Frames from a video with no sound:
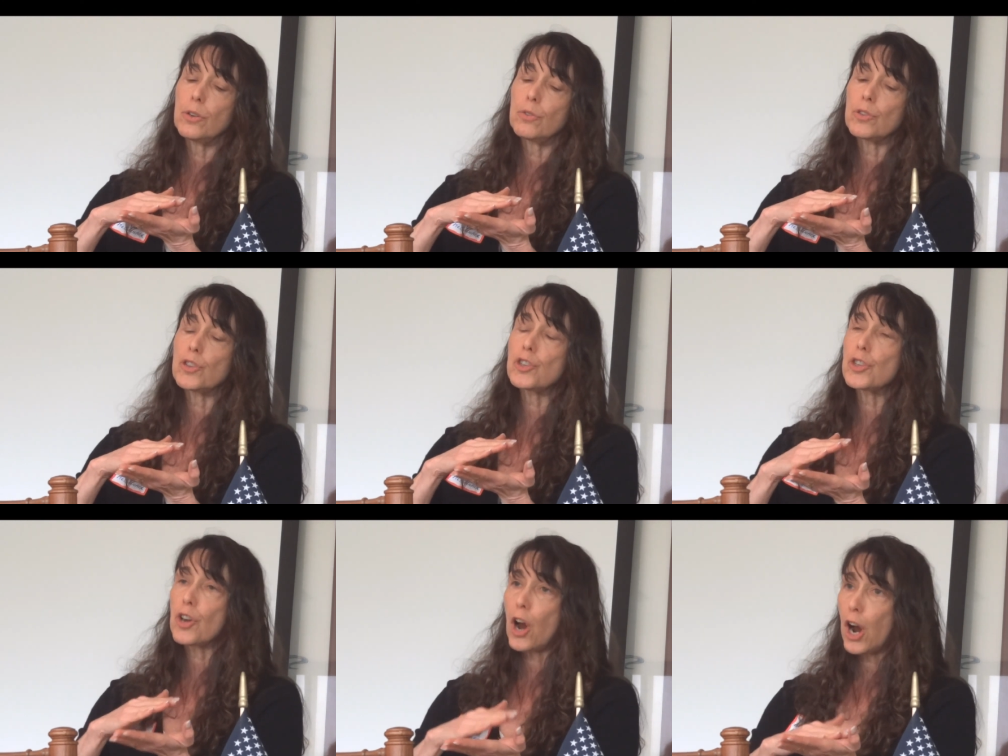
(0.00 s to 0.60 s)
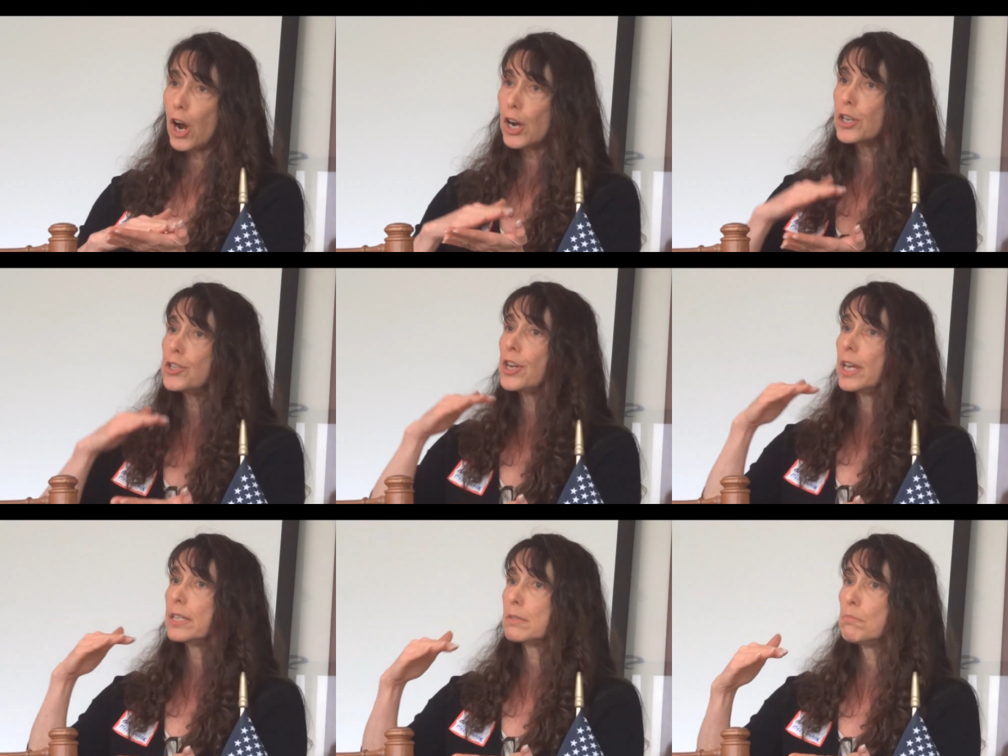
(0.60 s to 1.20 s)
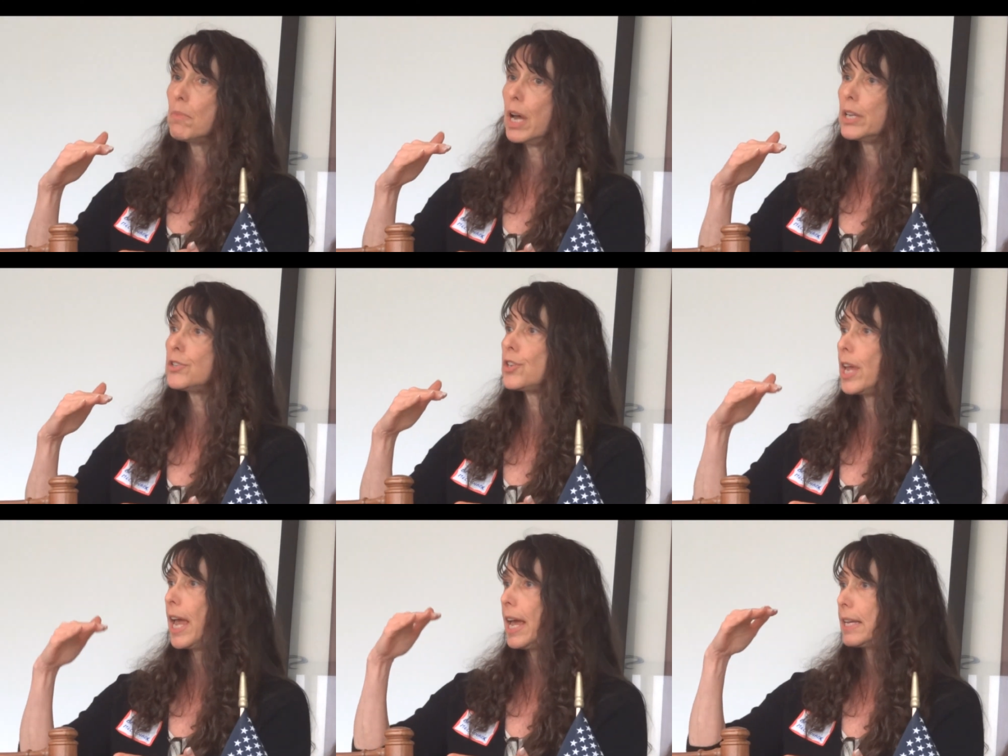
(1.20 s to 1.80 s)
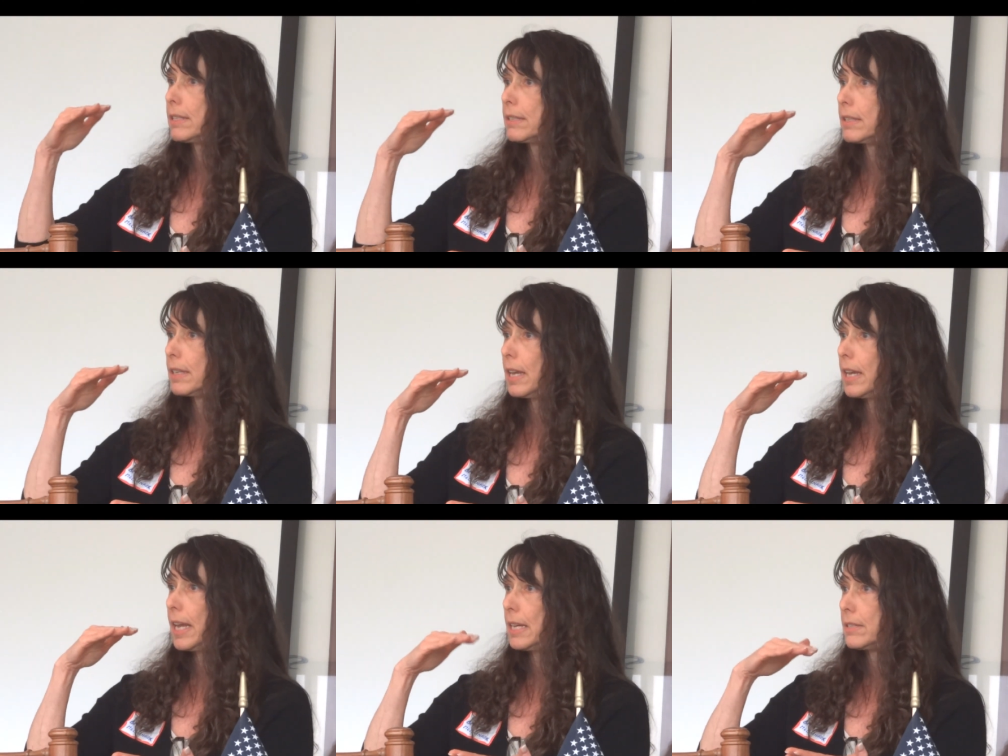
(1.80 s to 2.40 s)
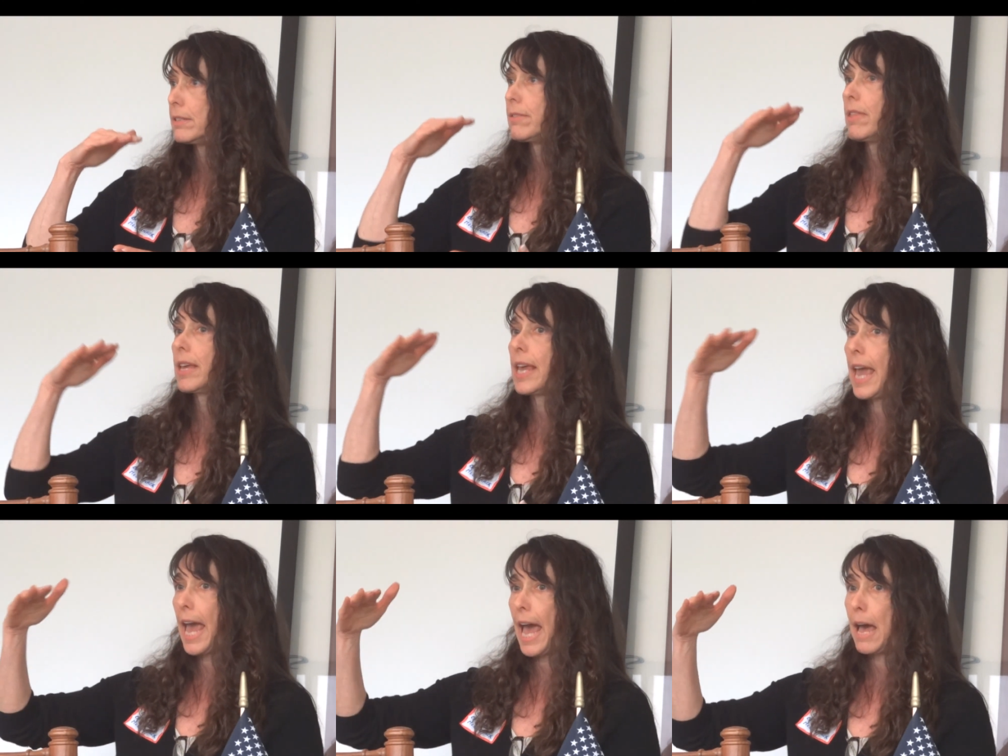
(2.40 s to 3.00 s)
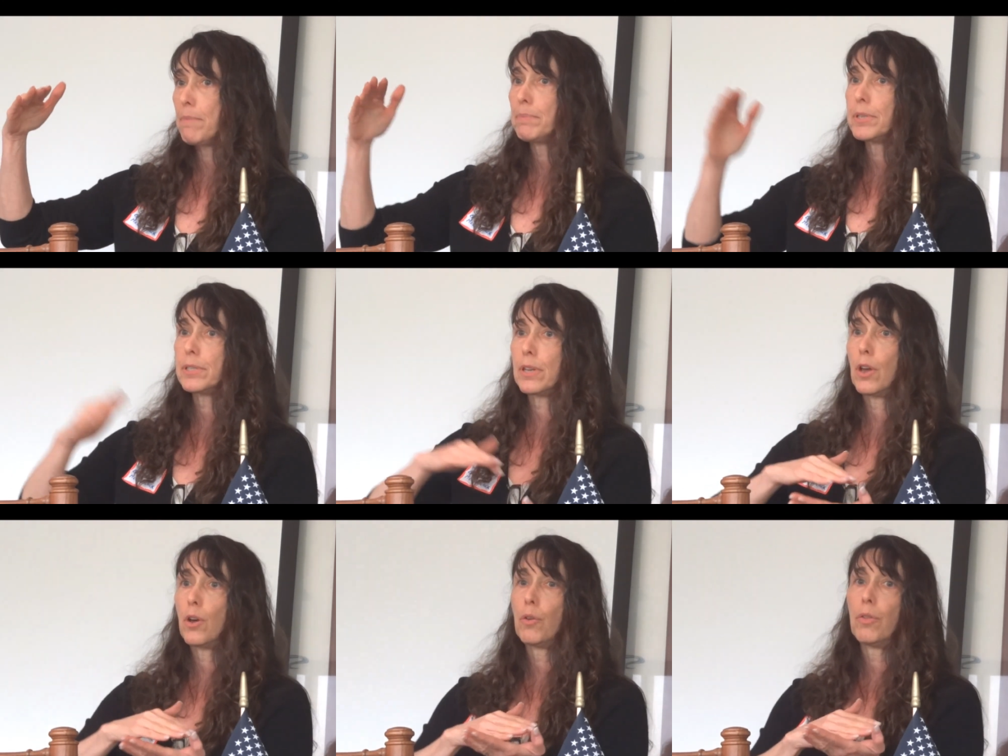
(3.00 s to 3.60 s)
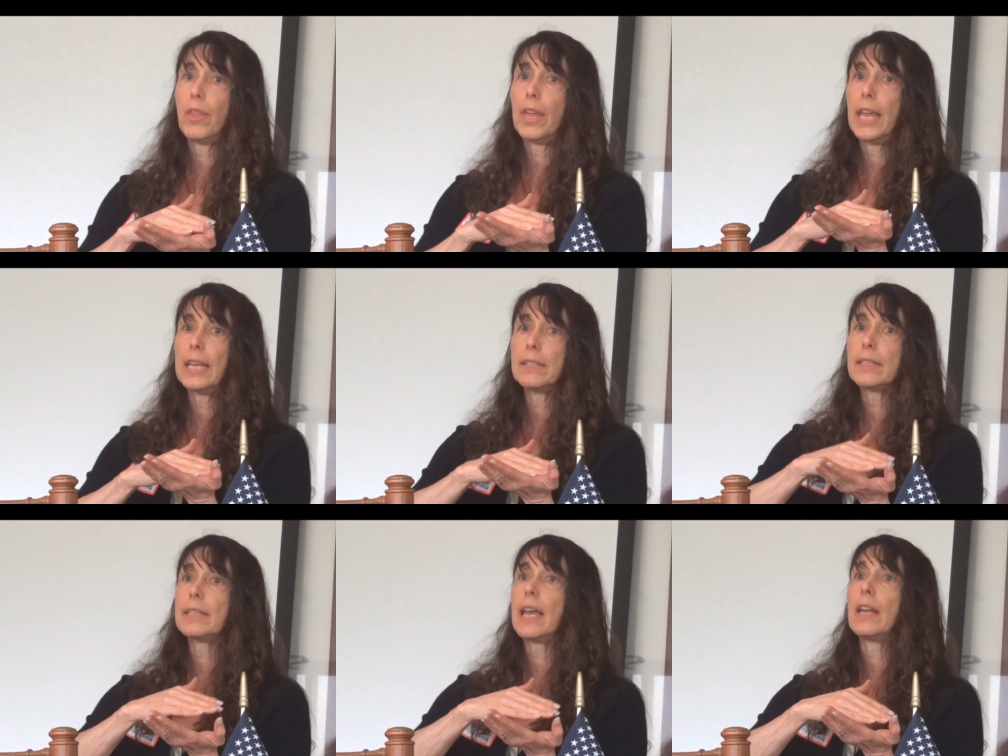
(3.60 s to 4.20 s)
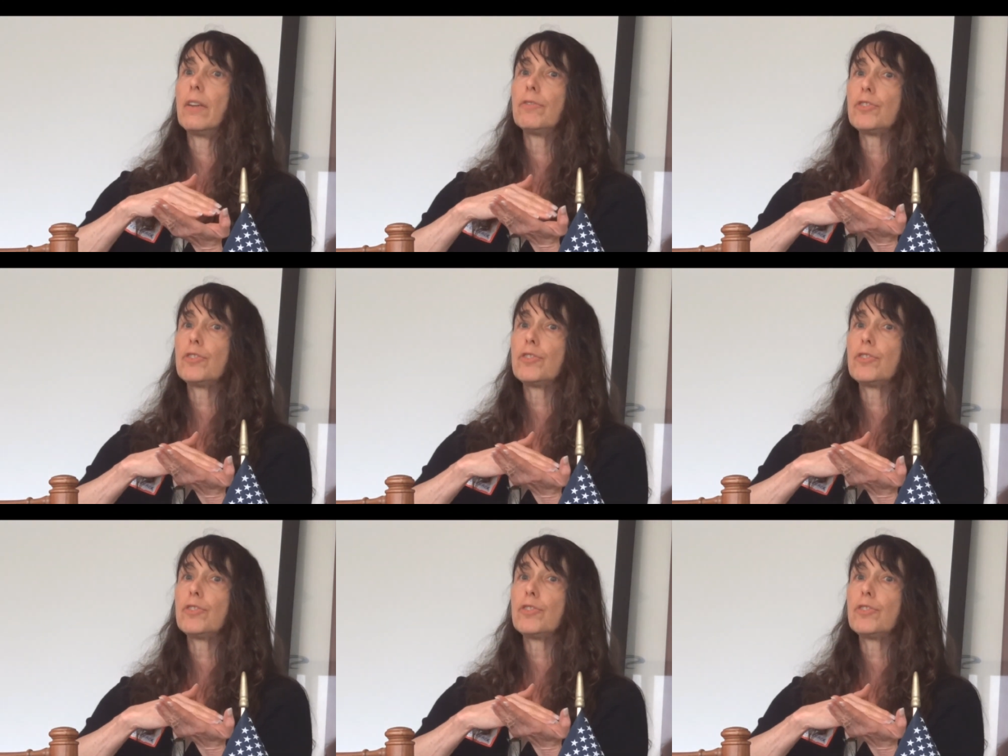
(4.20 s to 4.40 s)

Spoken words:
charge as much as is the cap. So instead of